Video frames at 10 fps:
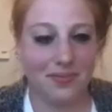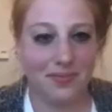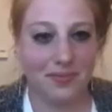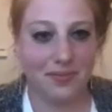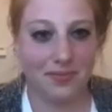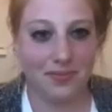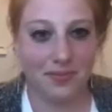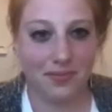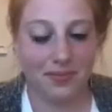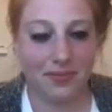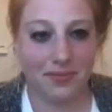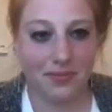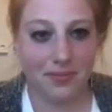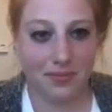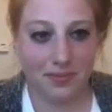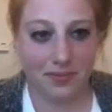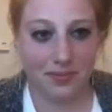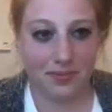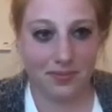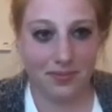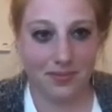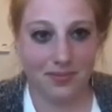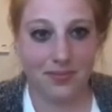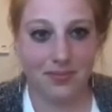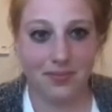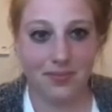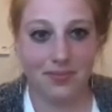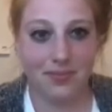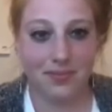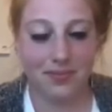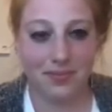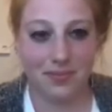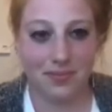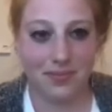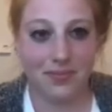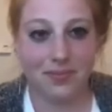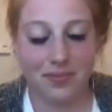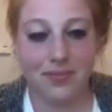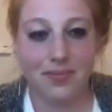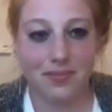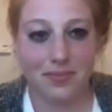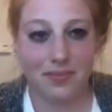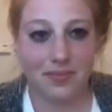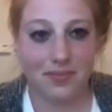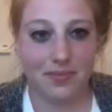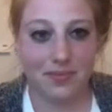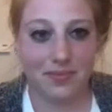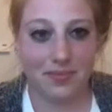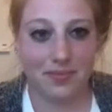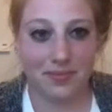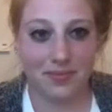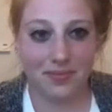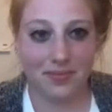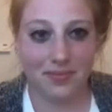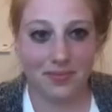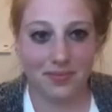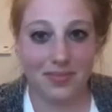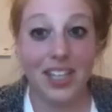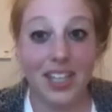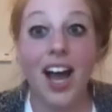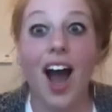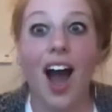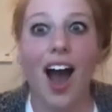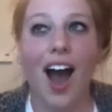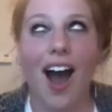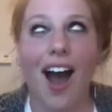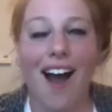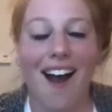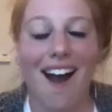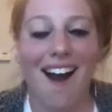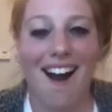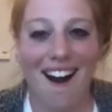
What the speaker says: (not speaking)